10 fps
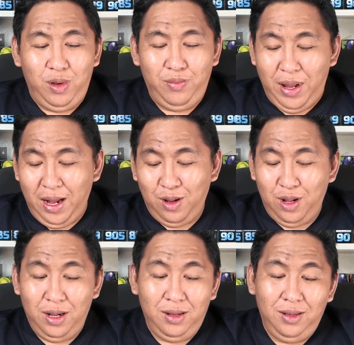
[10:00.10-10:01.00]
one back
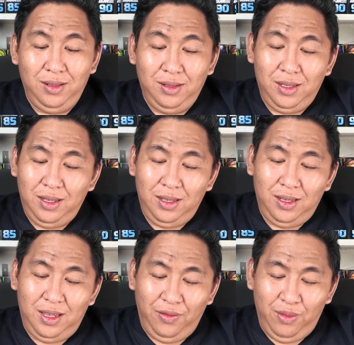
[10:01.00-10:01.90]
on.
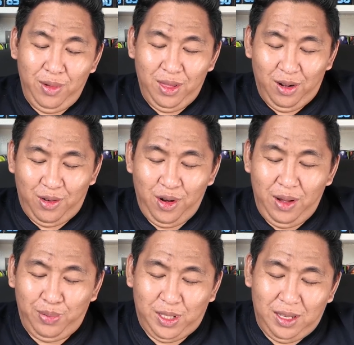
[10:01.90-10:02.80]
Giving me the
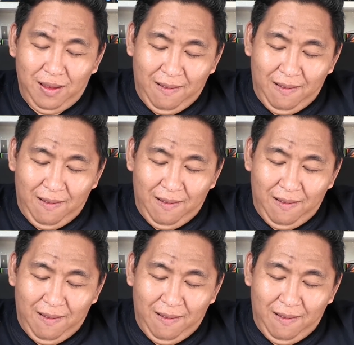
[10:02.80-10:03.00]
creeps.